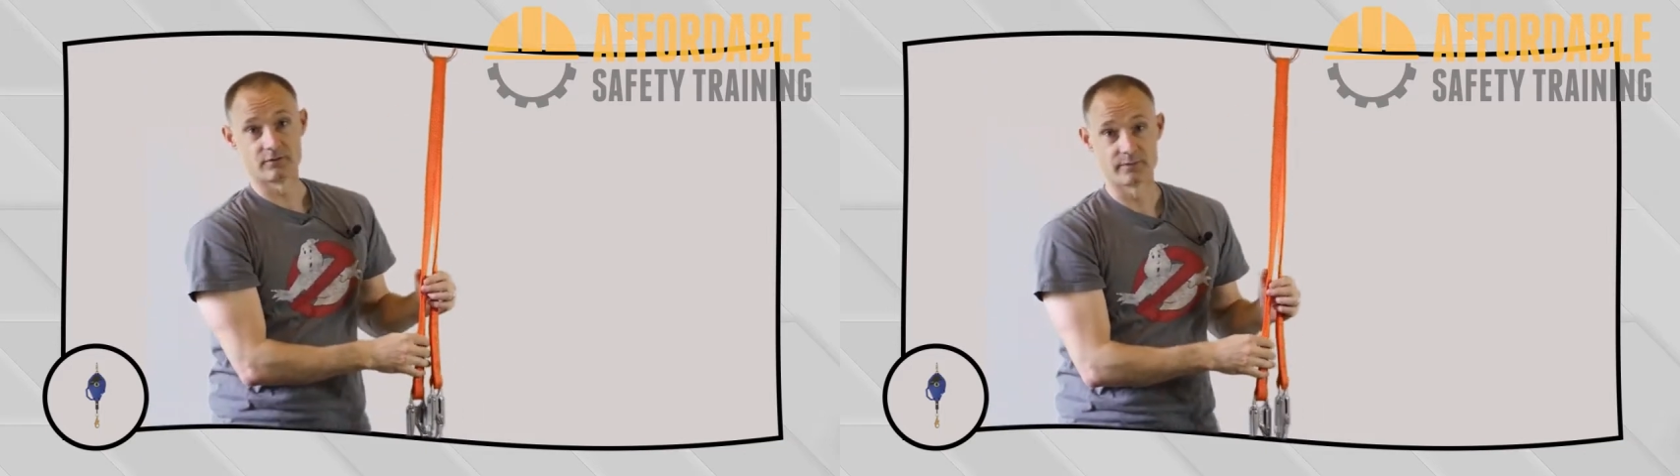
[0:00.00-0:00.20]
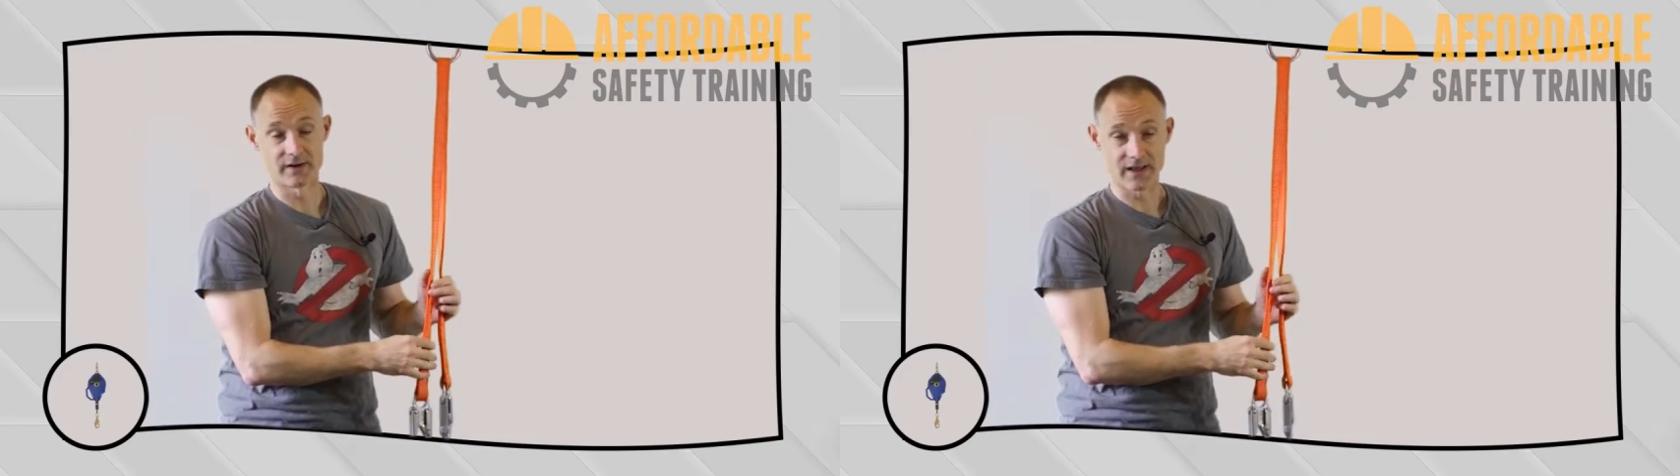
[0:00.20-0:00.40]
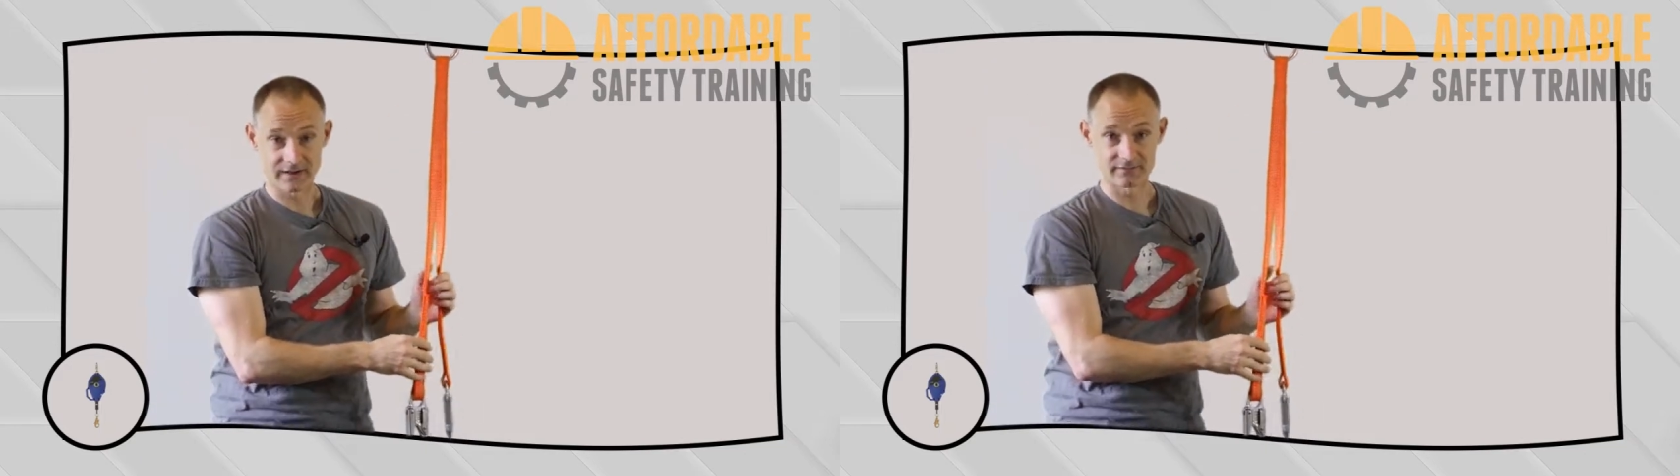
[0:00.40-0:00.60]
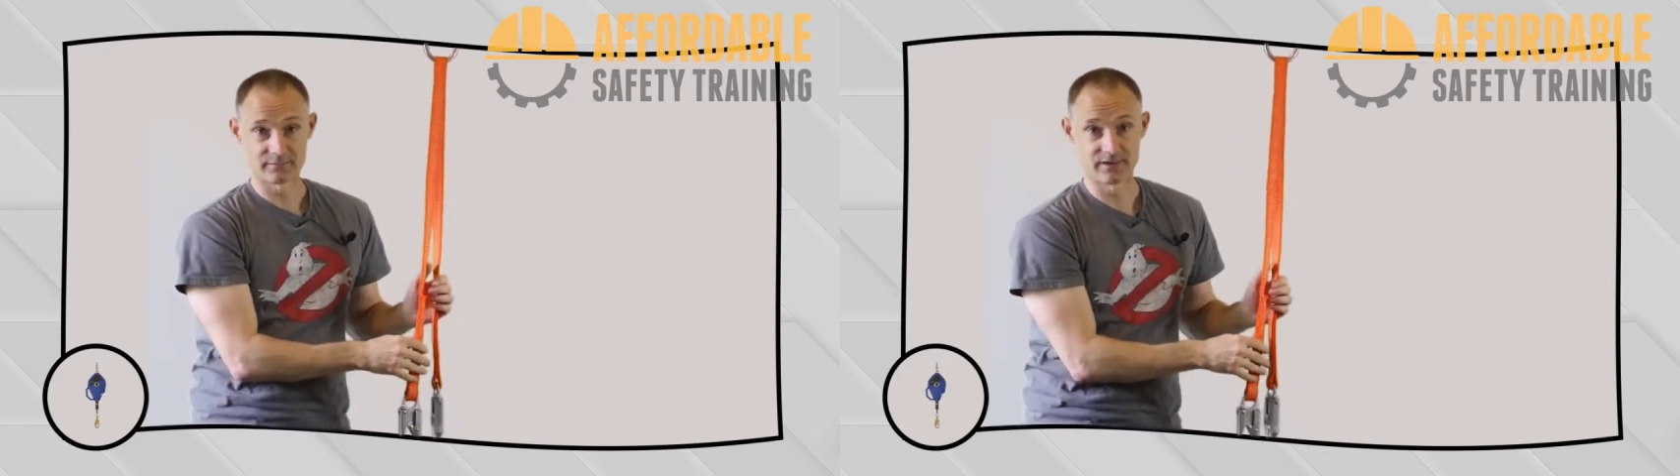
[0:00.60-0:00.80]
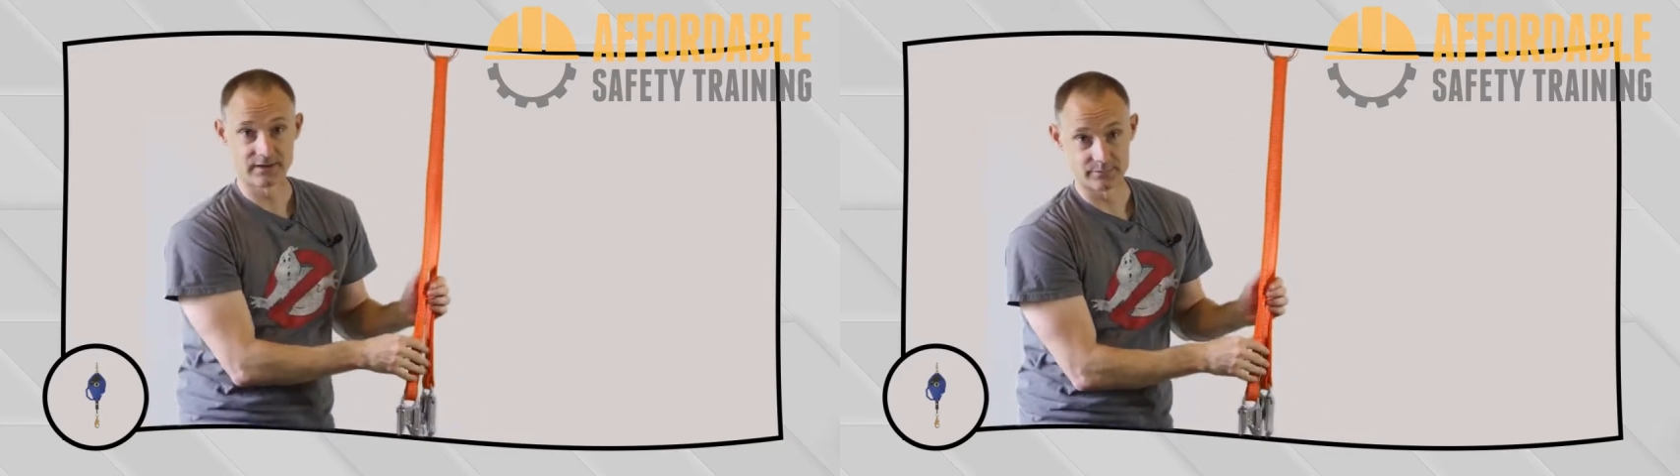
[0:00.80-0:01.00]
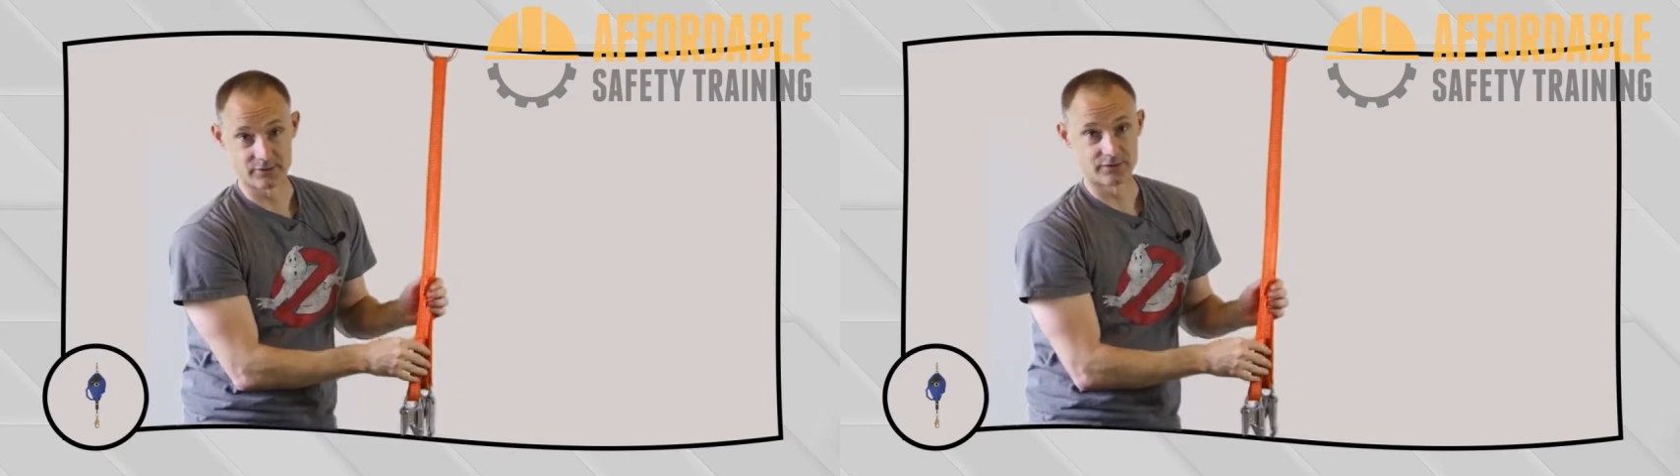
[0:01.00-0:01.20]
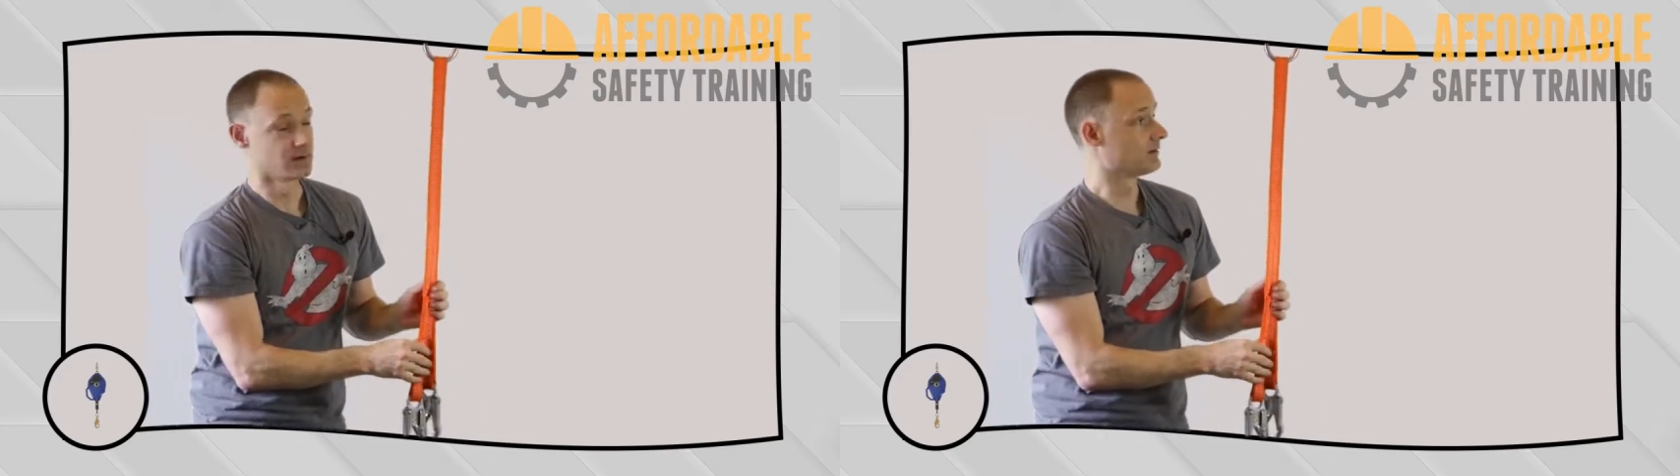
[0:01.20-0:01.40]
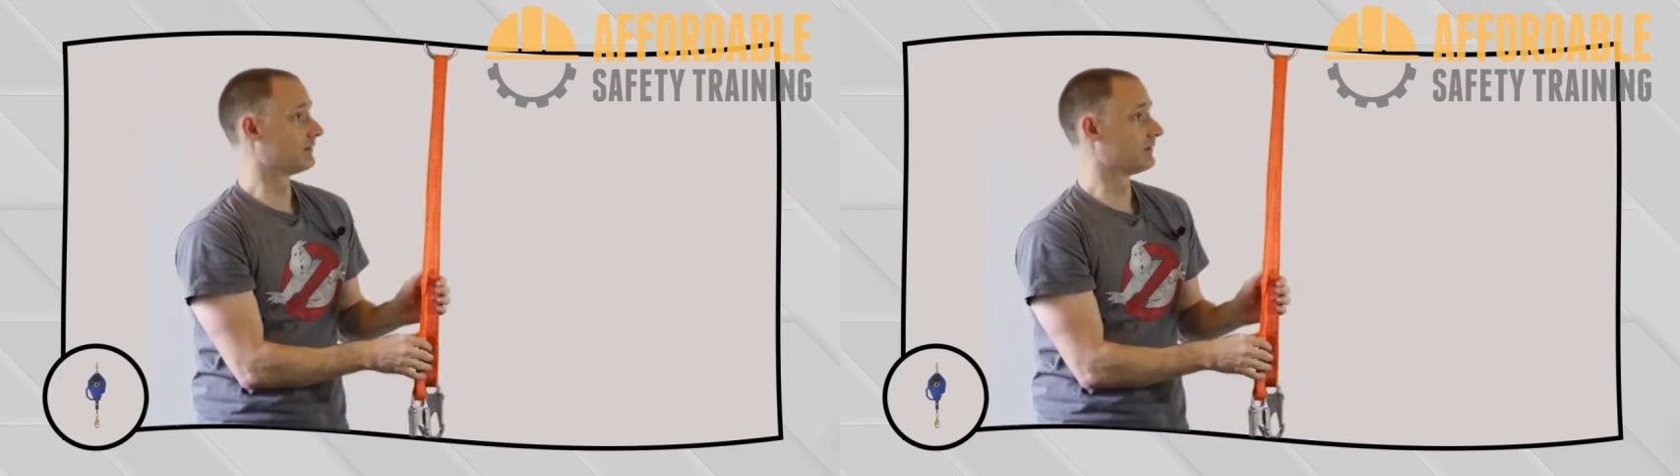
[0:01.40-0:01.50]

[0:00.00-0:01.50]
equipment has to be labeled.